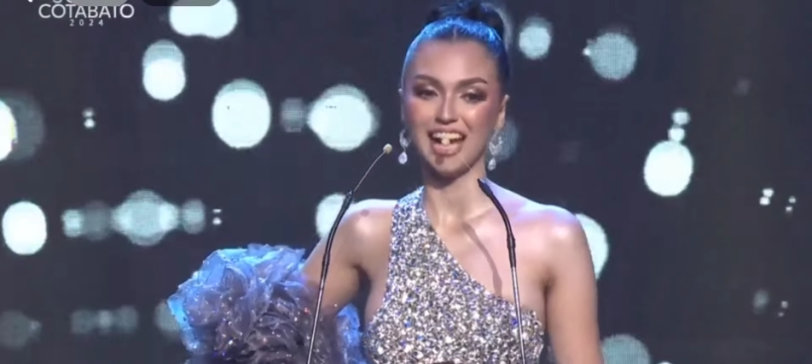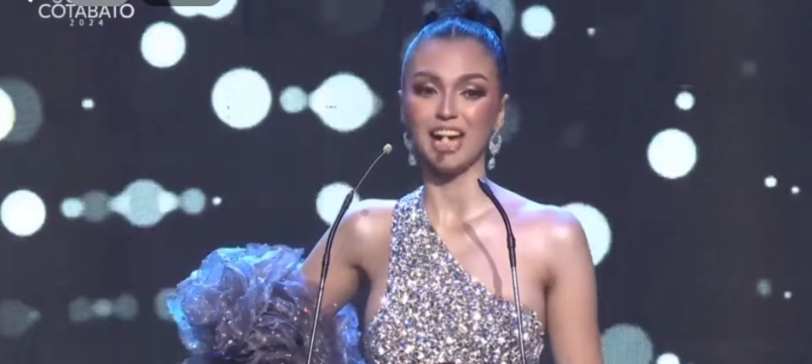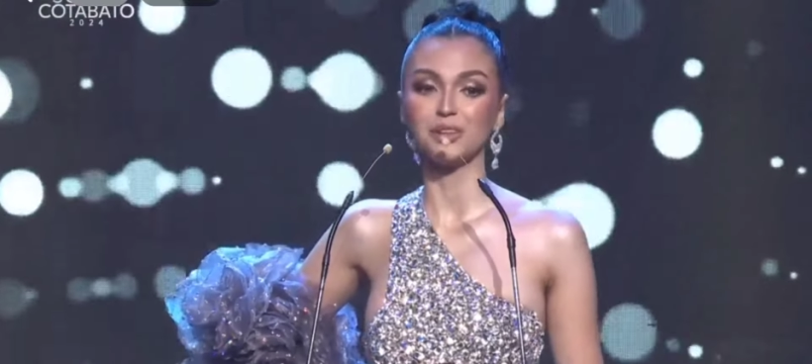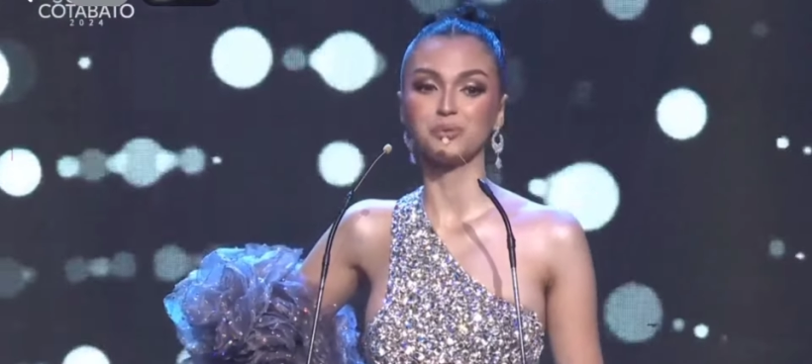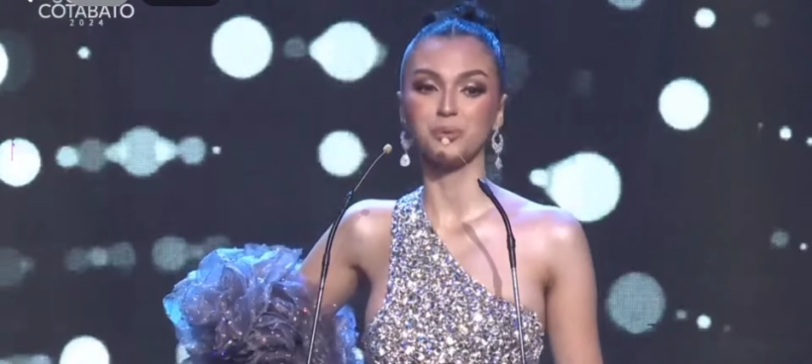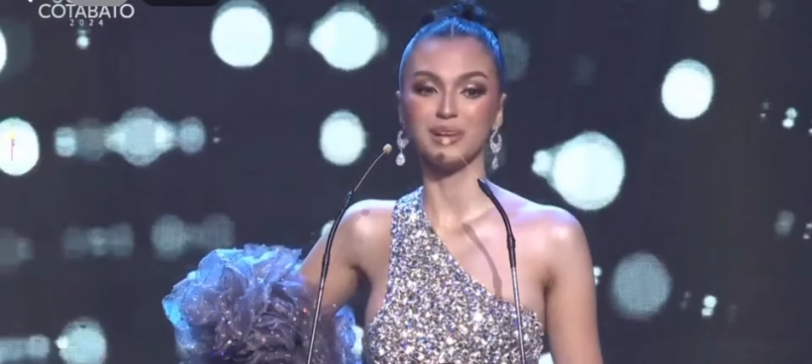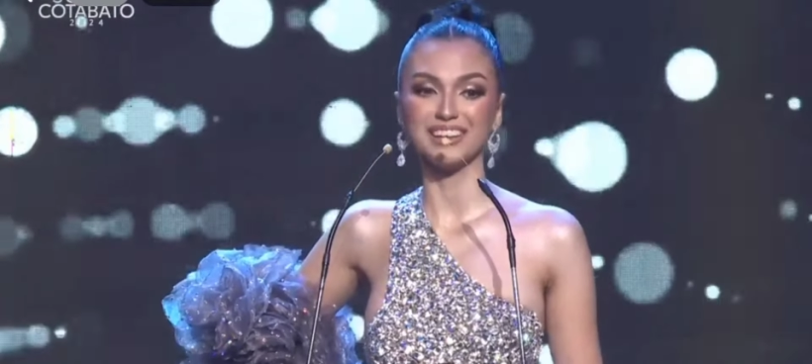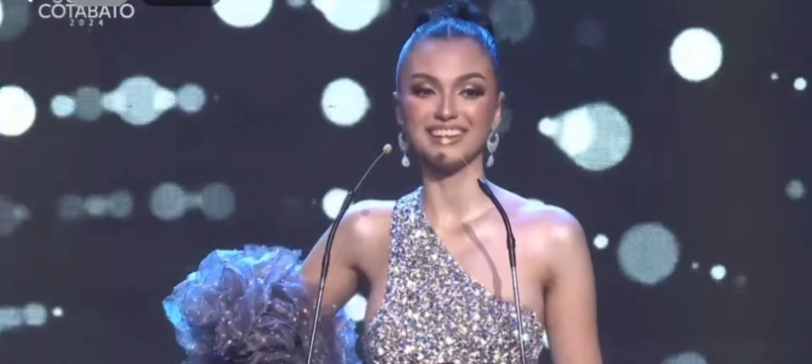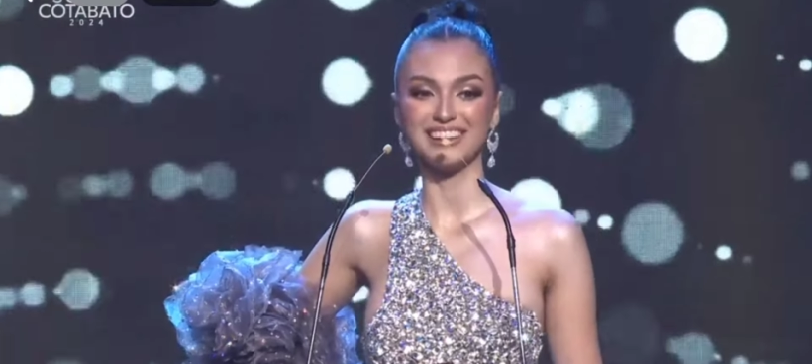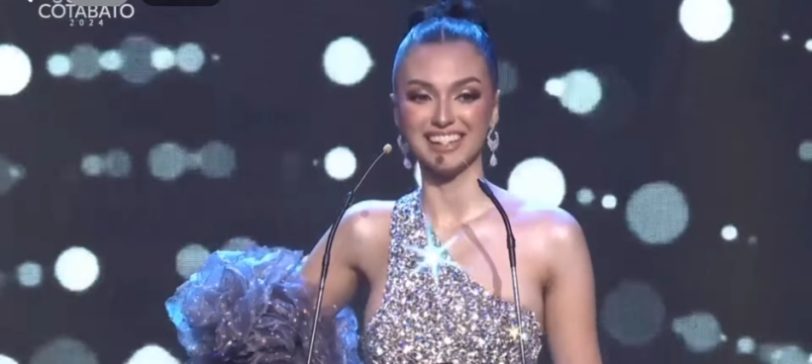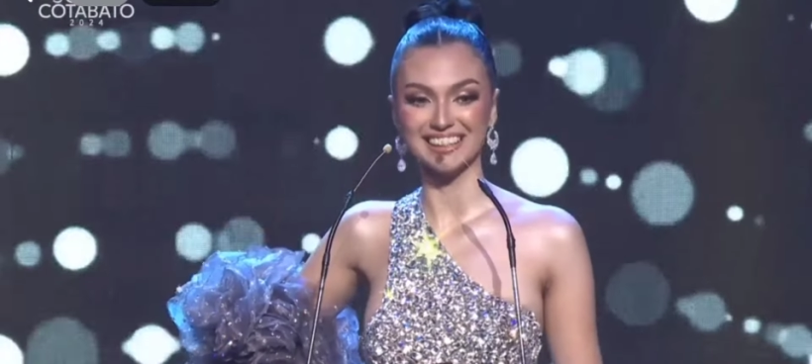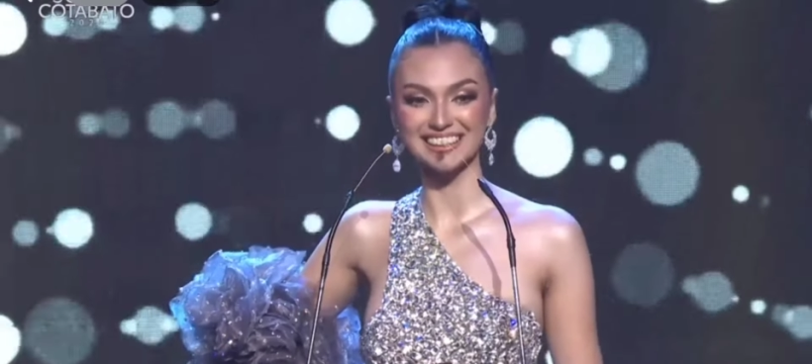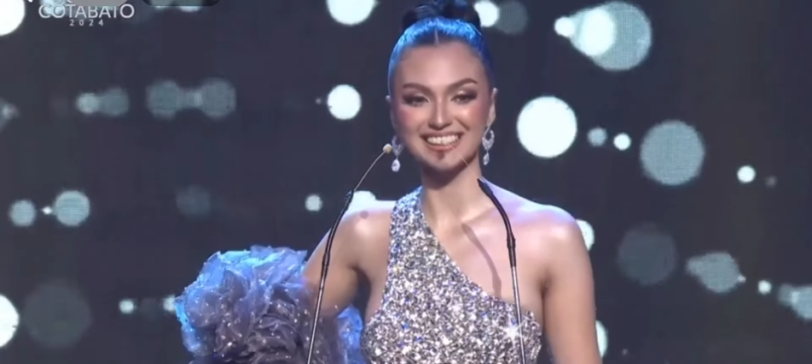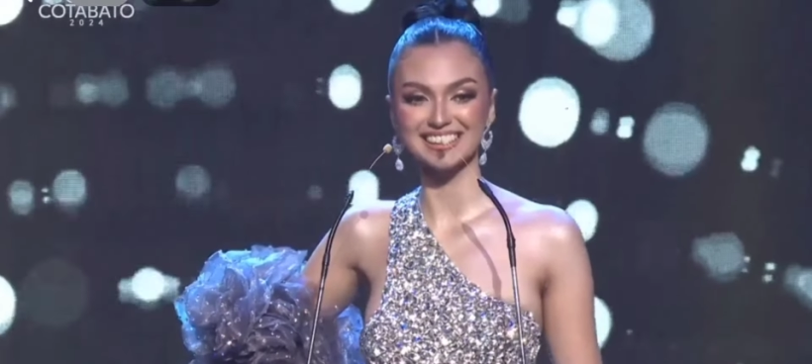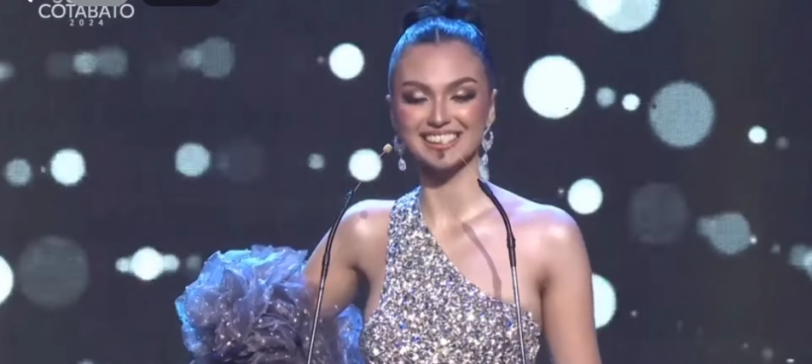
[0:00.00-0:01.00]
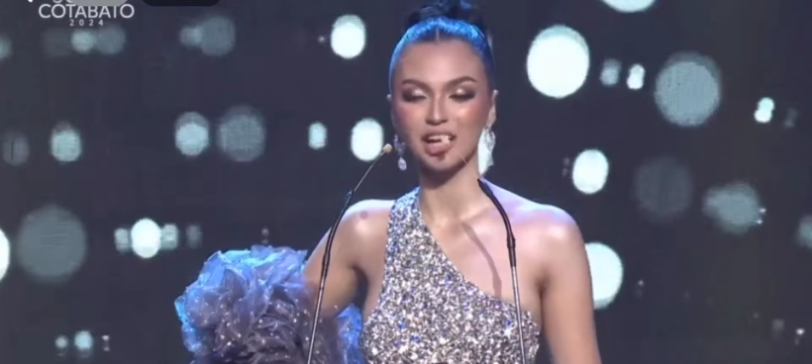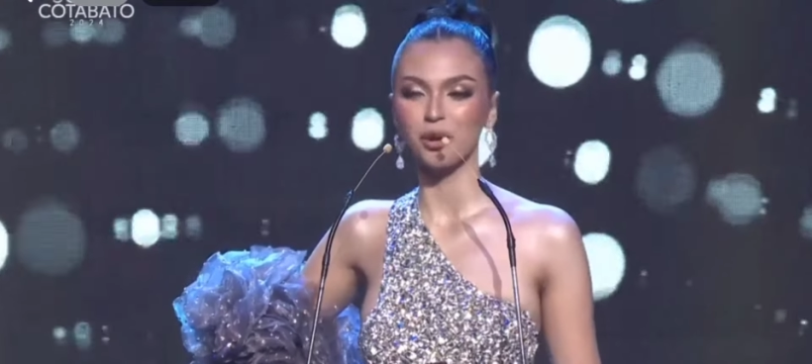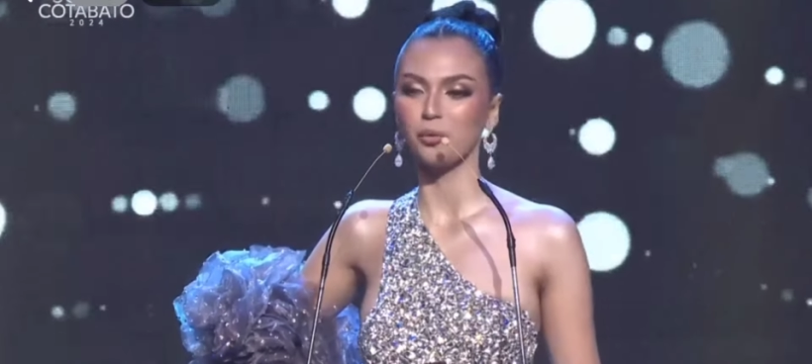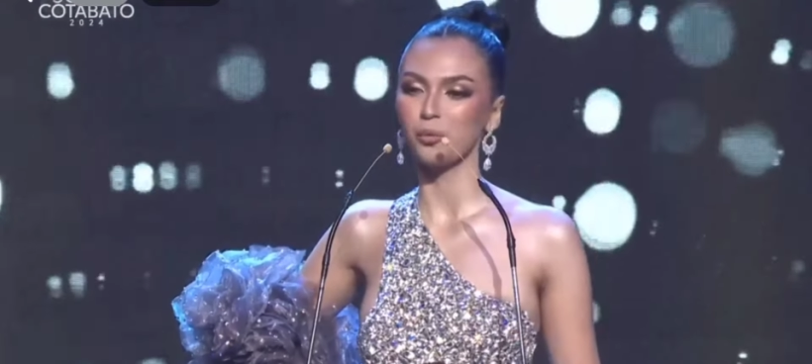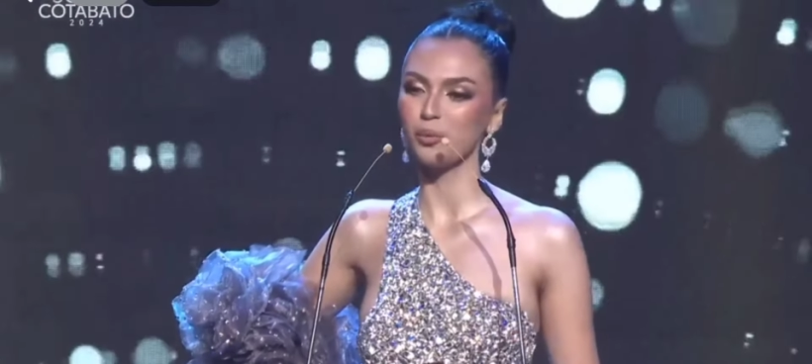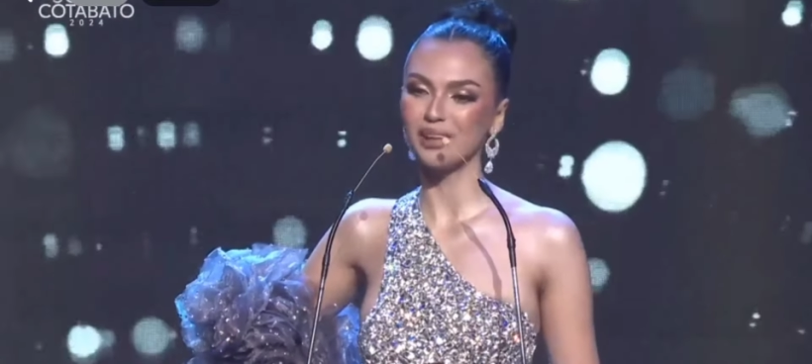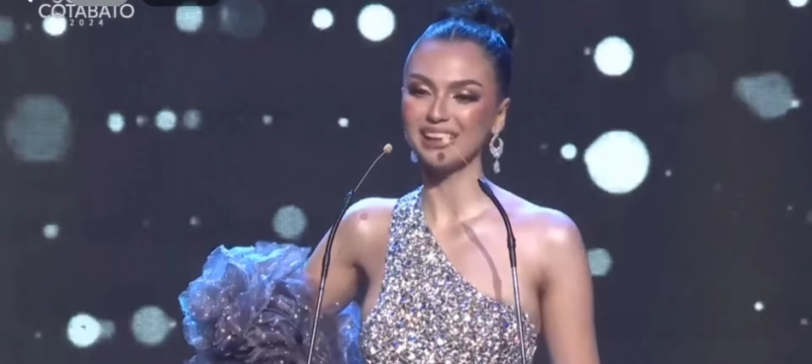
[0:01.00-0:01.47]
And with this,
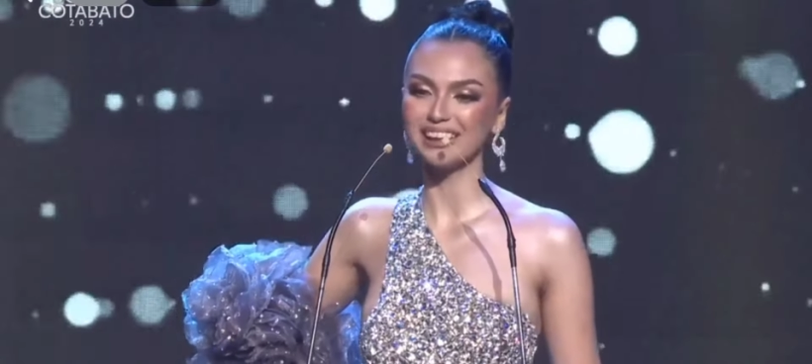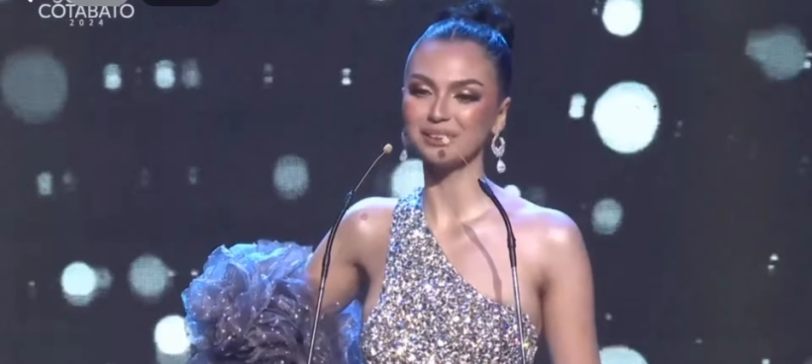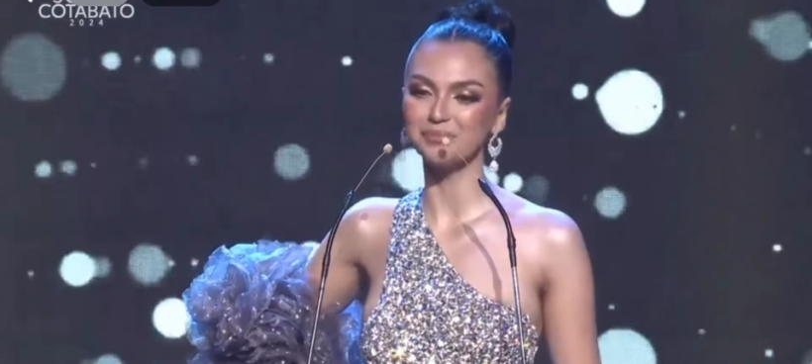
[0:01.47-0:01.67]
we